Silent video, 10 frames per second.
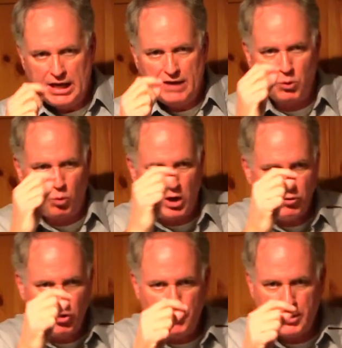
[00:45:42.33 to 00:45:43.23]
If the
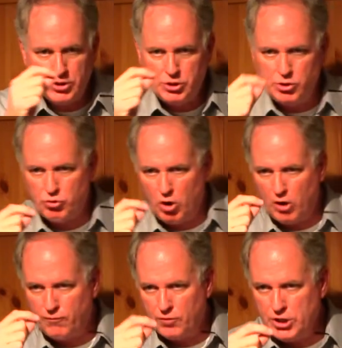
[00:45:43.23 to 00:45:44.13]
one group is too
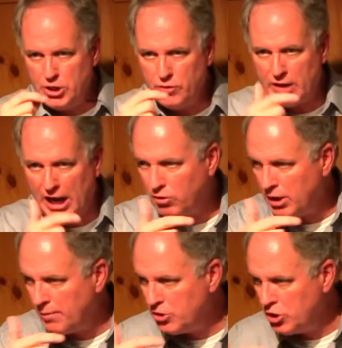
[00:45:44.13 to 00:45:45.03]
strong for you, then I'll
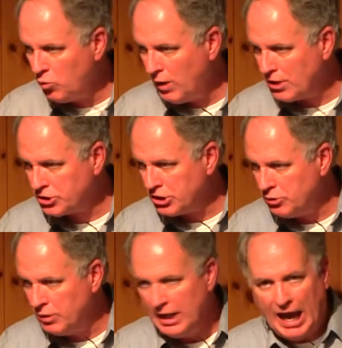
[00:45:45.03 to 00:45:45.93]
come to your
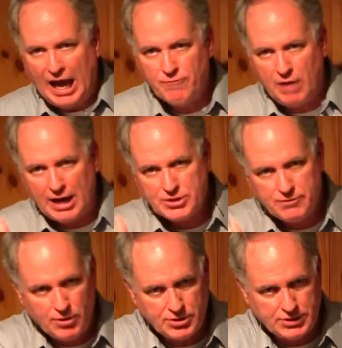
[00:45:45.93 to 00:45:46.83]
rescue, and vice
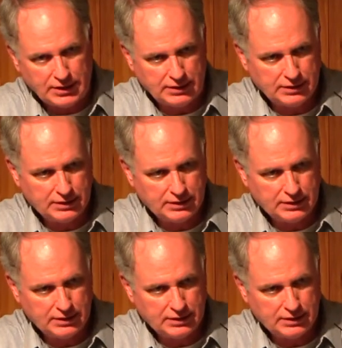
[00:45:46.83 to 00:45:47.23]
versa.